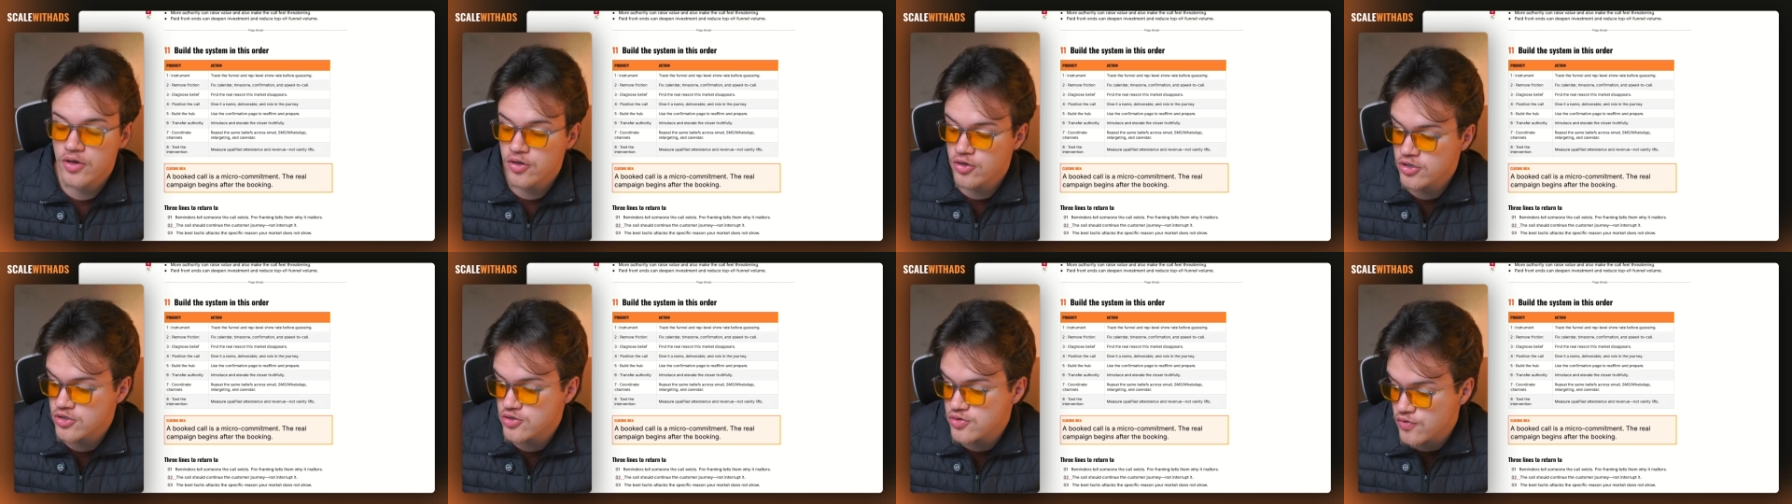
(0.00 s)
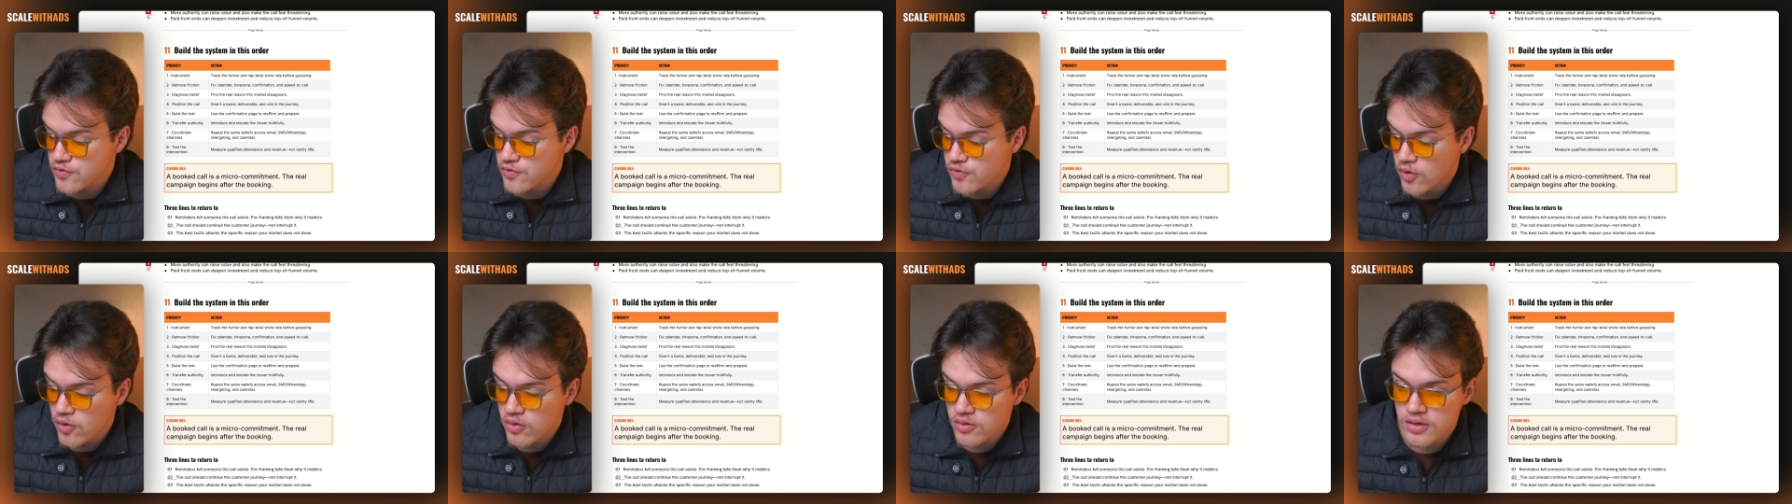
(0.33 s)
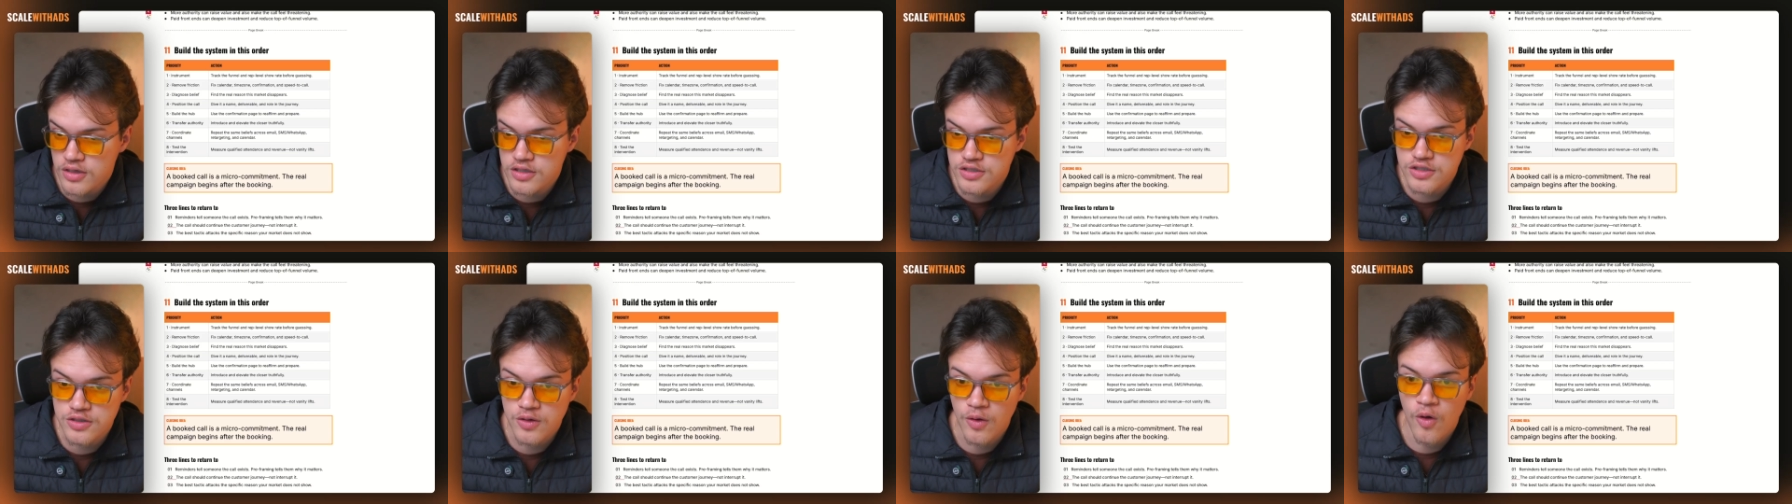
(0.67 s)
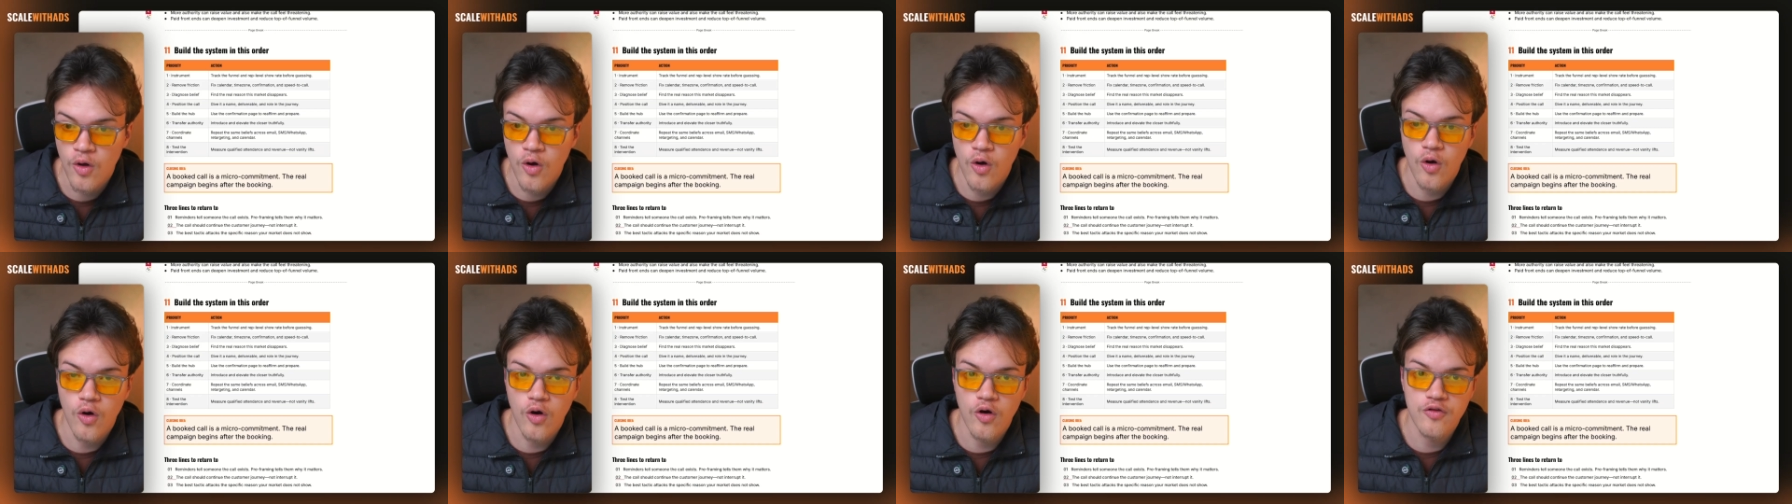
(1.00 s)
You need to focus
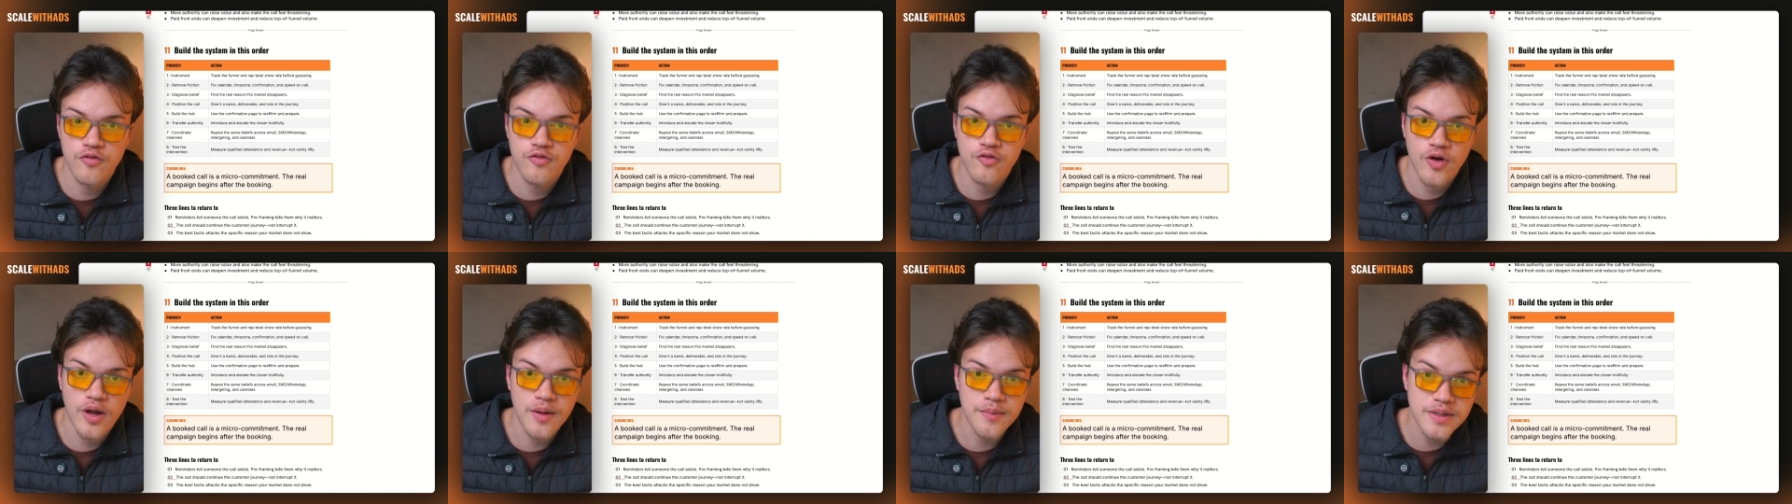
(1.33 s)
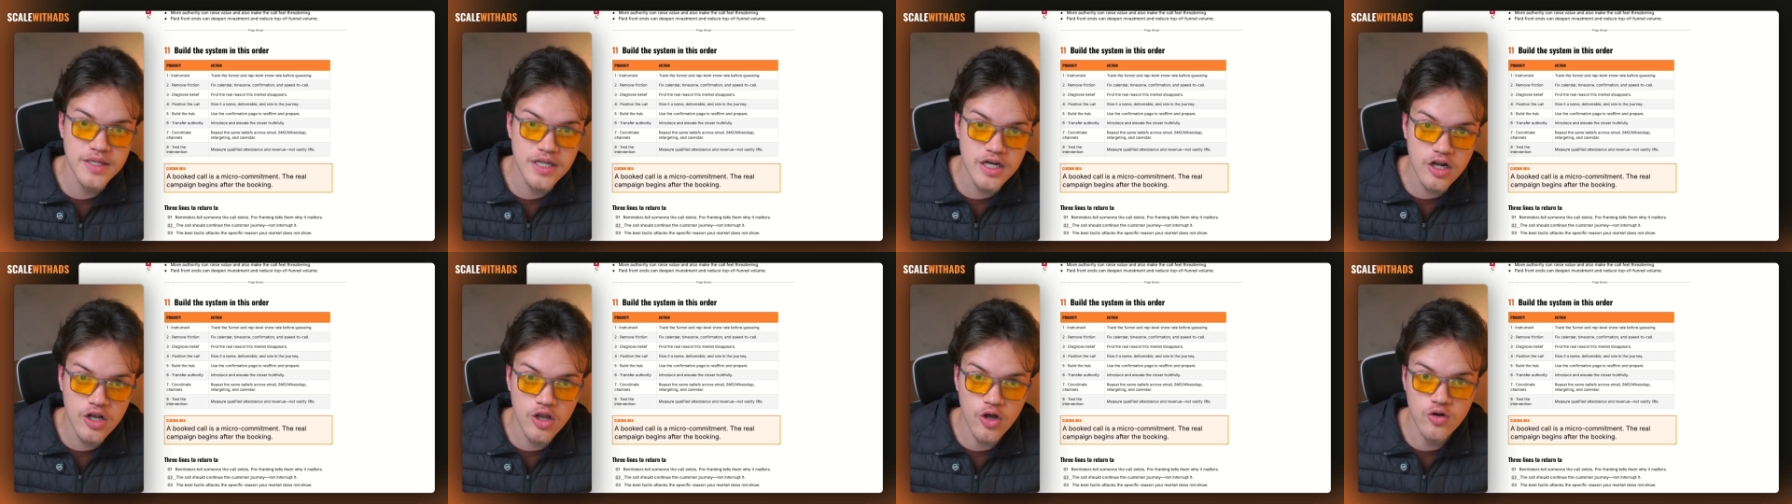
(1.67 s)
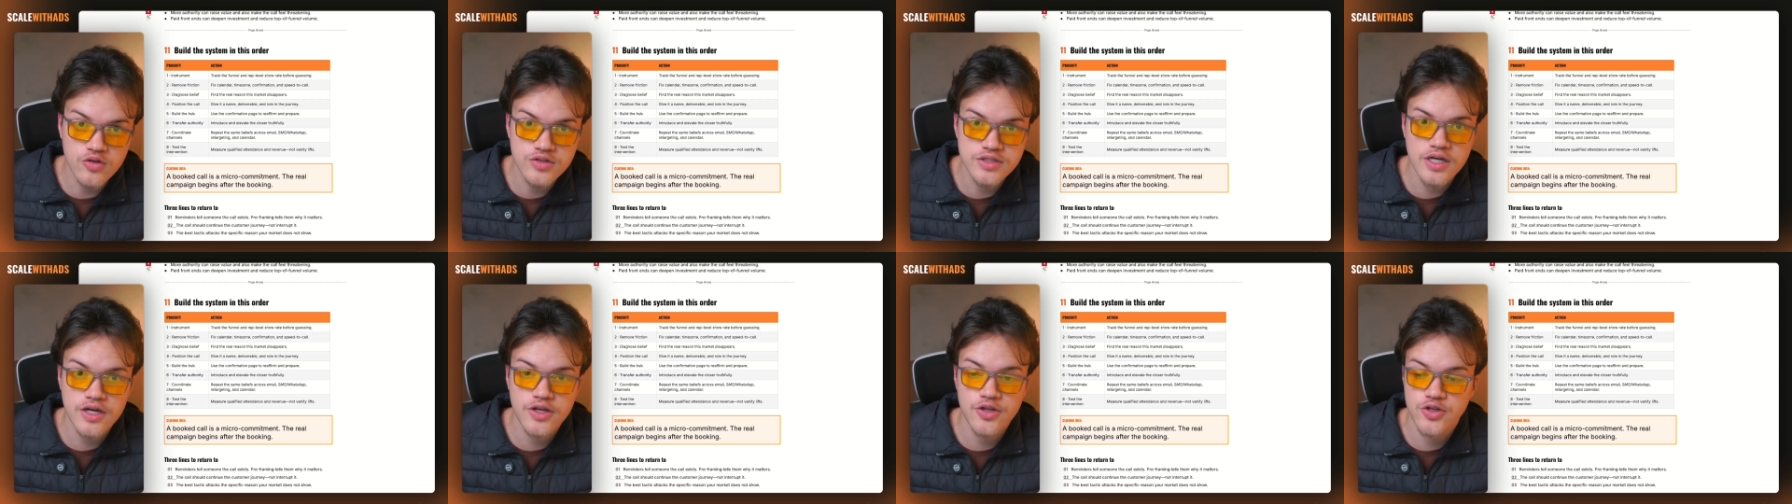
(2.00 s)
on framing the closer.